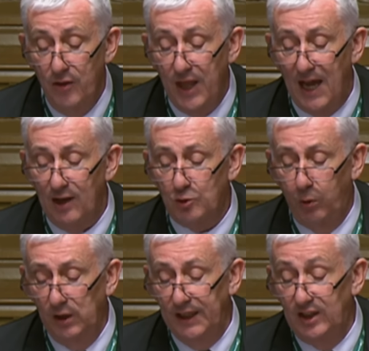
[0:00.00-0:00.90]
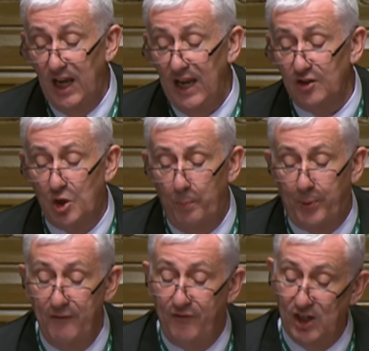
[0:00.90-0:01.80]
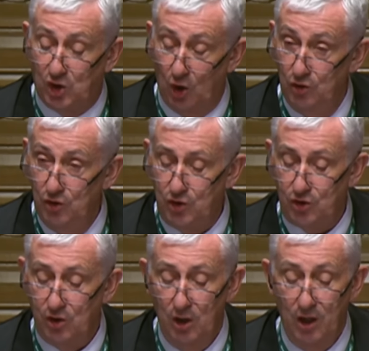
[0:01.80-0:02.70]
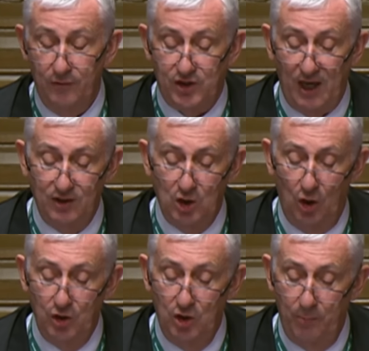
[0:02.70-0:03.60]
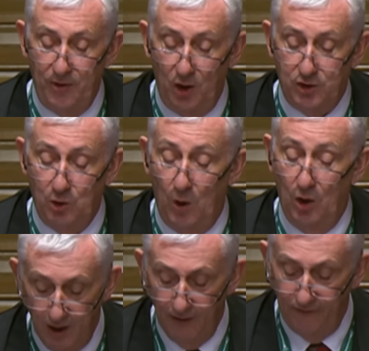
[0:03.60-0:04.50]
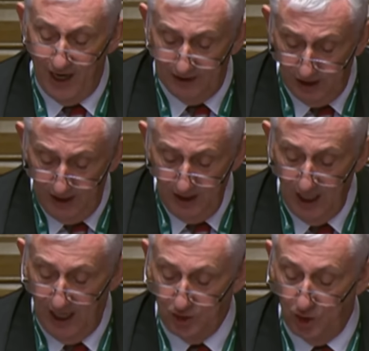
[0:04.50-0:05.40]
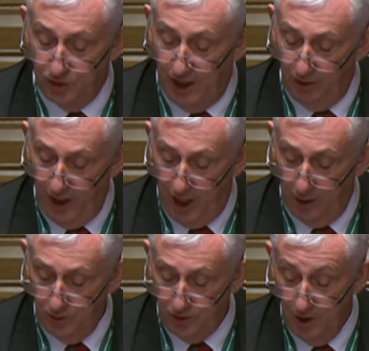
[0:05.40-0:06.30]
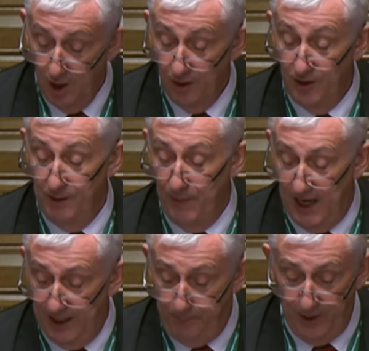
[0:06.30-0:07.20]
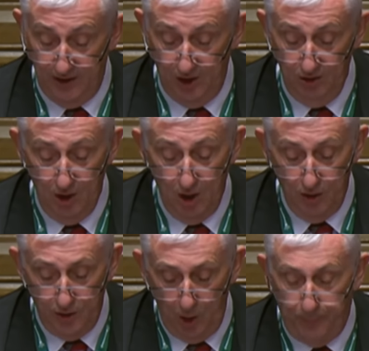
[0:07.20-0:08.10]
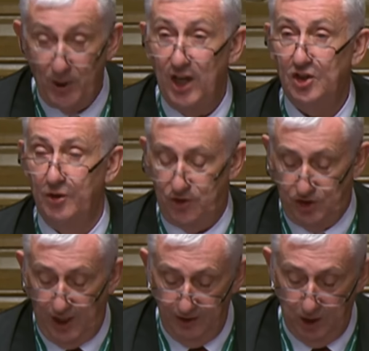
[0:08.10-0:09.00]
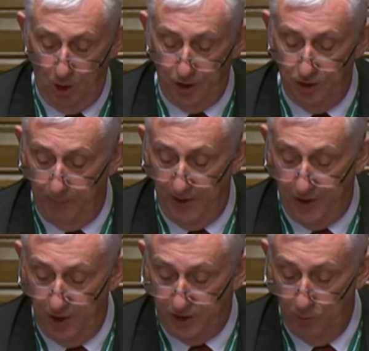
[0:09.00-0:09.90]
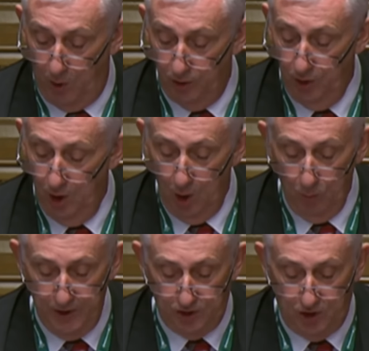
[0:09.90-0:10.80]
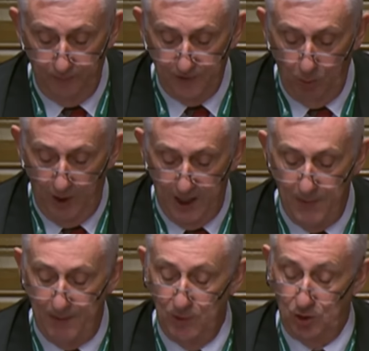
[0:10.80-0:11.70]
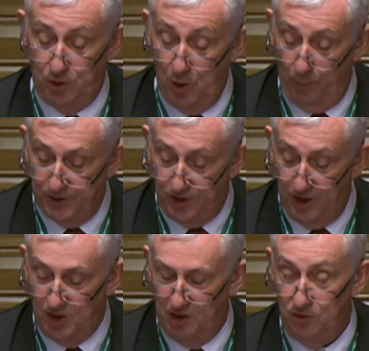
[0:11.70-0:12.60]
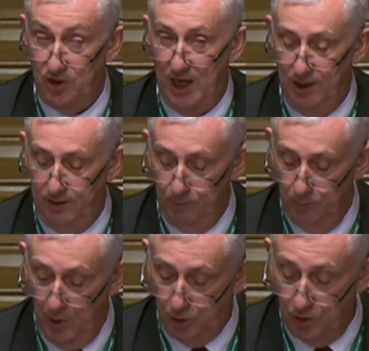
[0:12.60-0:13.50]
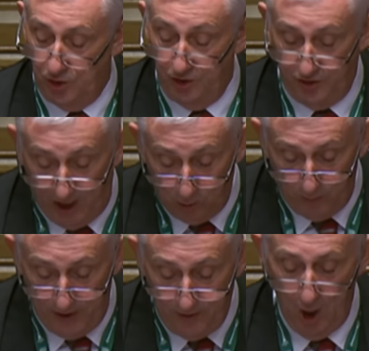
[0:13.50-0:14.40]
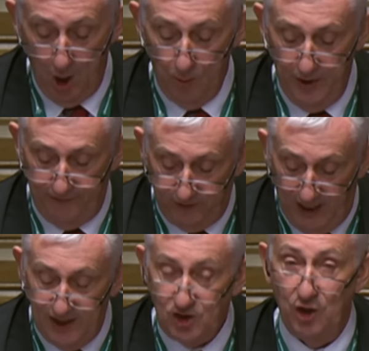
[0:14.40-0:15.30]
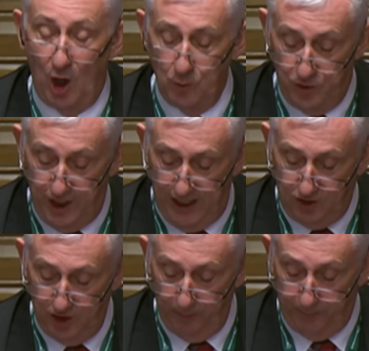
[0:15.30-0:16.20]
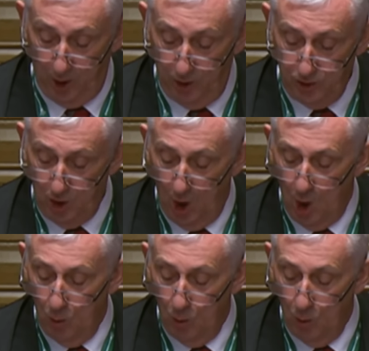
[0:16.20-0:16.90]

That will engage the provisions of Standing Order number 31. Finally, I should tell the House that, in my opinion, the operation of Standing Order number 31, which governs the way amendments to the opposition day motions are dealt with, reflects an outdated approach.